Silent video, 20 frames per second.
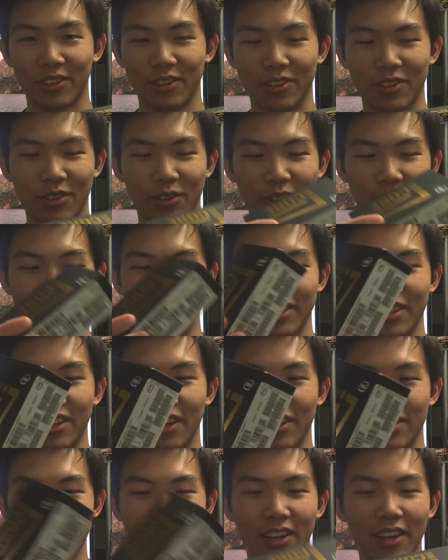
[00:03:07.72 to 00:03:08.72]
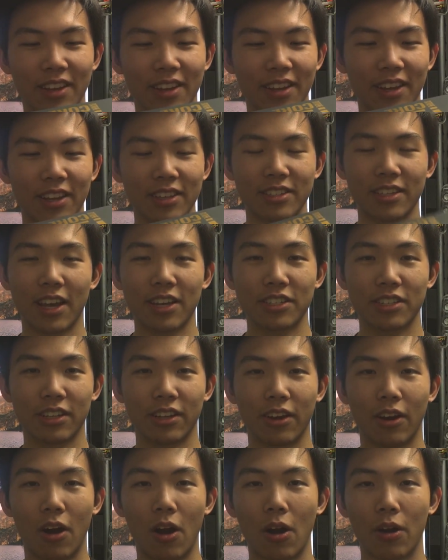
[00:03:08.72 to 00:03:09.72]
You can see this. It's
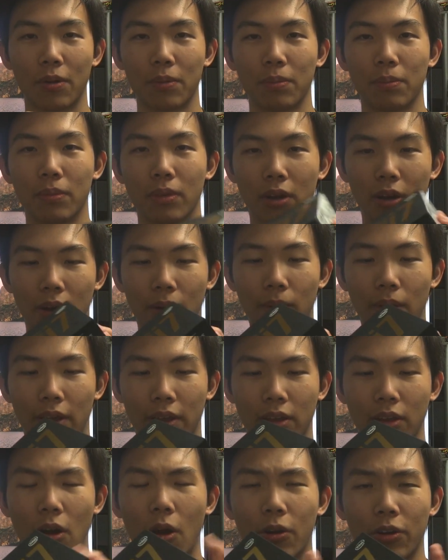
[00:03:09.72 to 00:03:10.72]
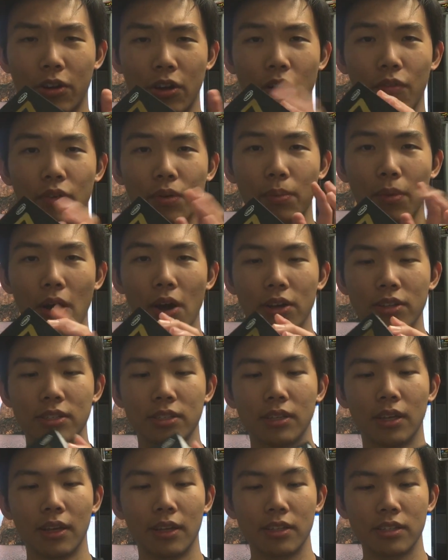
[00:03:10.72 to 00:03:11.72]
actually a hard, uh, like hardcover
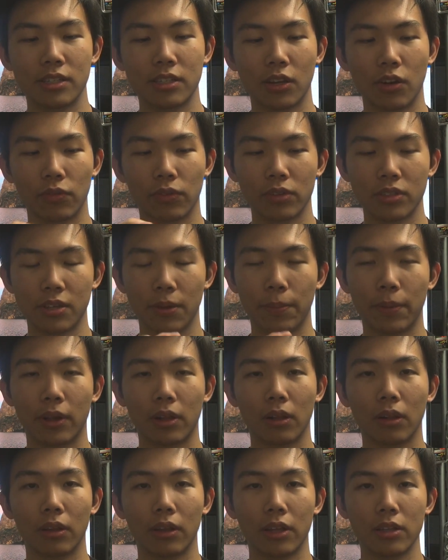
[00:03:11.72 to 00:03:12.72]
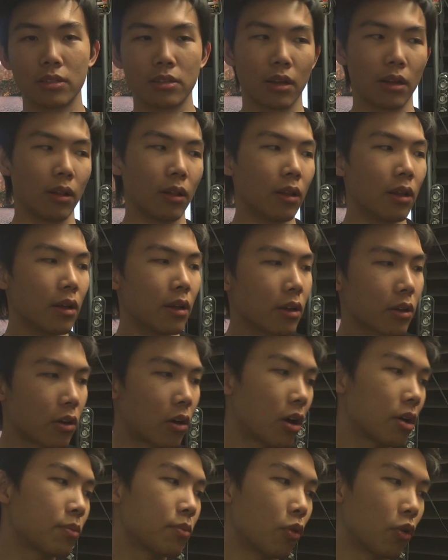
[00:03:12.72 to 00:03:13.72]
box instead of the typical Intel
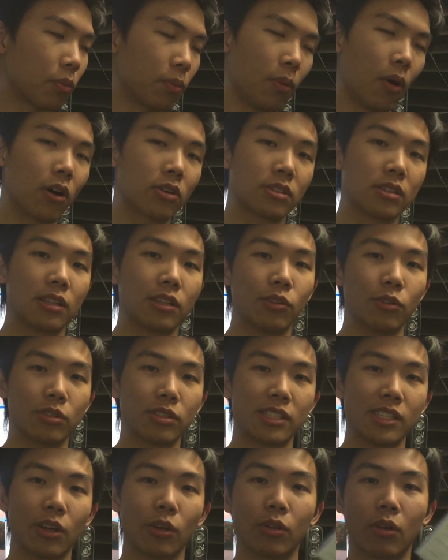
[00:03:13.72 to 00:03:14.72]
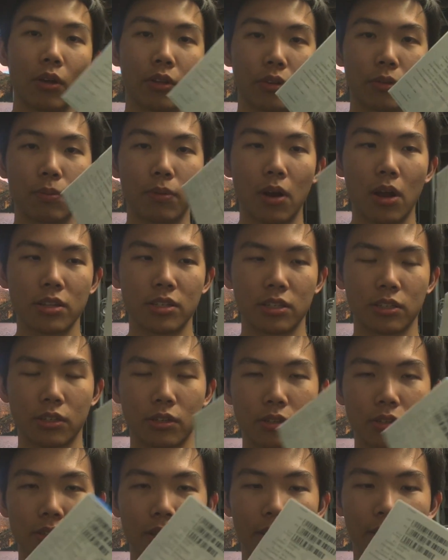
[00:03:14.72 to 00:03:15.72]
cardboard box that you'll see on other
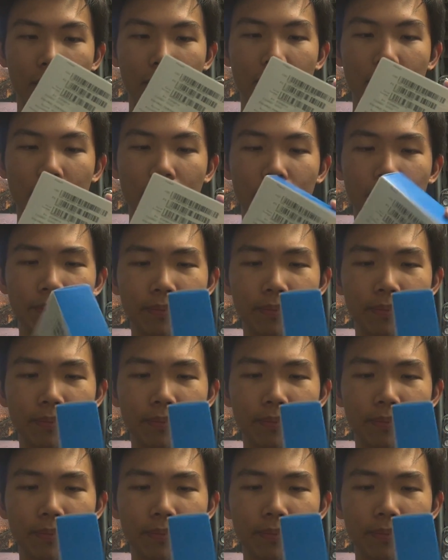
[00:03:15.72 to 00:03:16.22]
processors like the